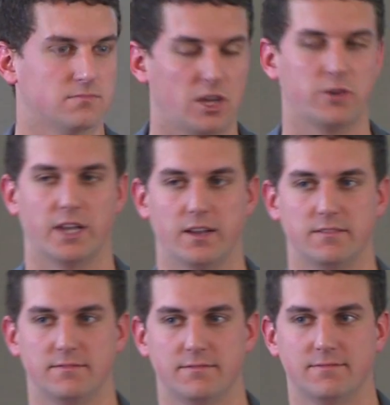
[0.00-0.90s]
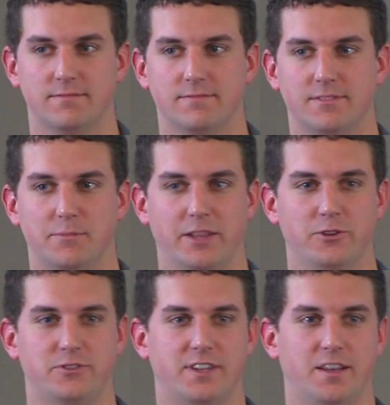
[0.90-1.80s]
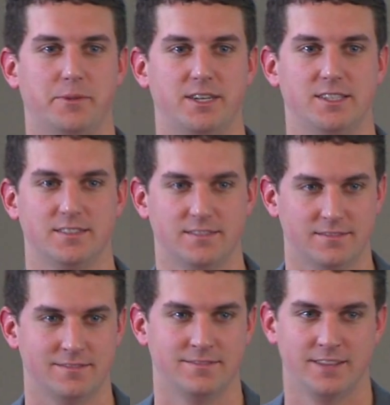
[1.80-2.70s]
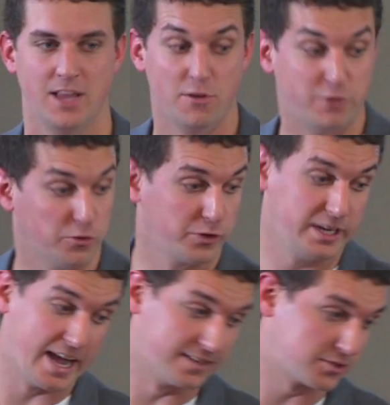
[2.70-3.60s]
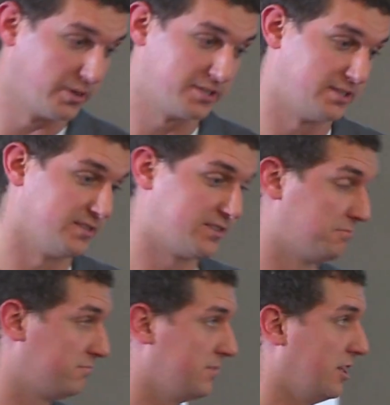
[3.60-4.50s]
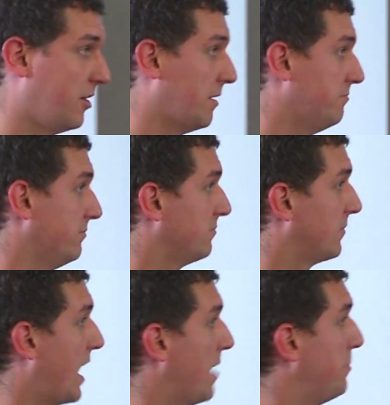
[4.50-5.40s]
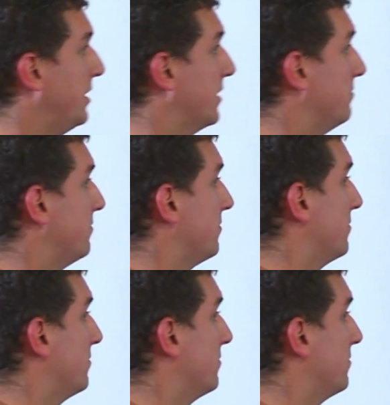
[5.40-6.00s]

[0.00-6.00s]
Okay. Am I losing anybody? Feel free to ask questions. I'm happy to